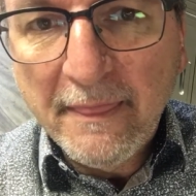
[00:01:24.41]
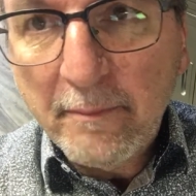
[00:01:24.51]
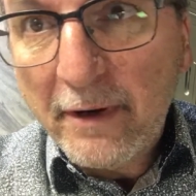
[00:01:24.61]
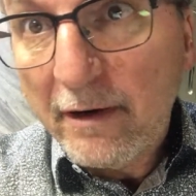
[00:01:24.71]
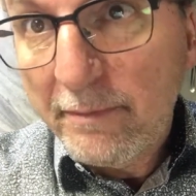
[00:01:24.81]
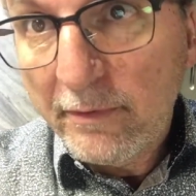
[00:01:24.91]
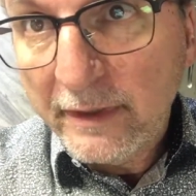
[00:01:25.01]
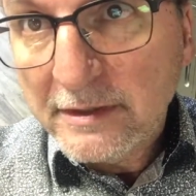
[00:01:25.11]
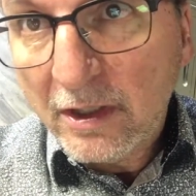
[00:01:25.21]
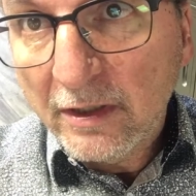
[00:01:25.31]
the
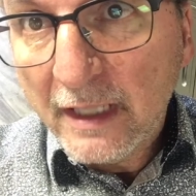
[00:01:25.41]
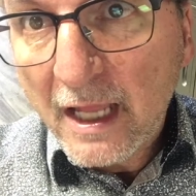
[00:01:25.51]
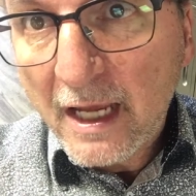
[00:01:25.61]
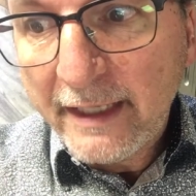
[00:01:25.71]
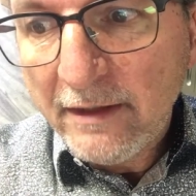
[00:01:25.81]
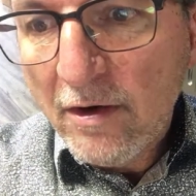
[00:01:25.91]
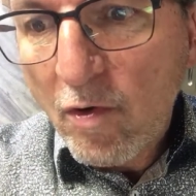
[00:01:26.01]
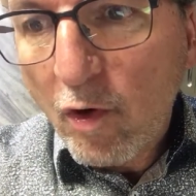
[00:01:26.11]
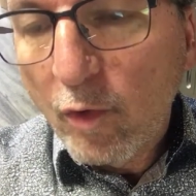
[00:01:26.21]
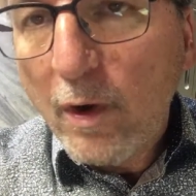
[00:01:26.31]
PowerPoints online
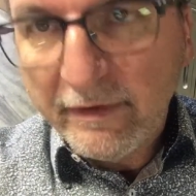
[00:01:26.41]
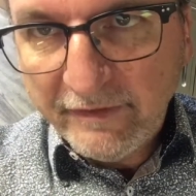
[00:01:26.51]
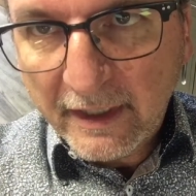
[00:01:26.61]
or what we've